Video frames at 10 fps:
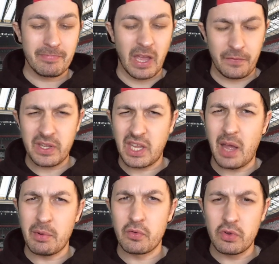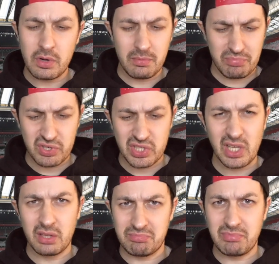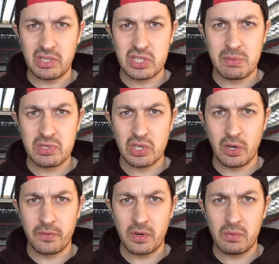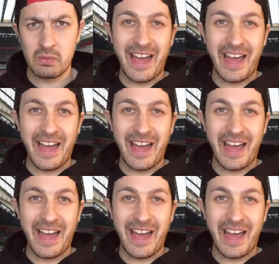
I think Cameroon and Brazil are the teams to go through.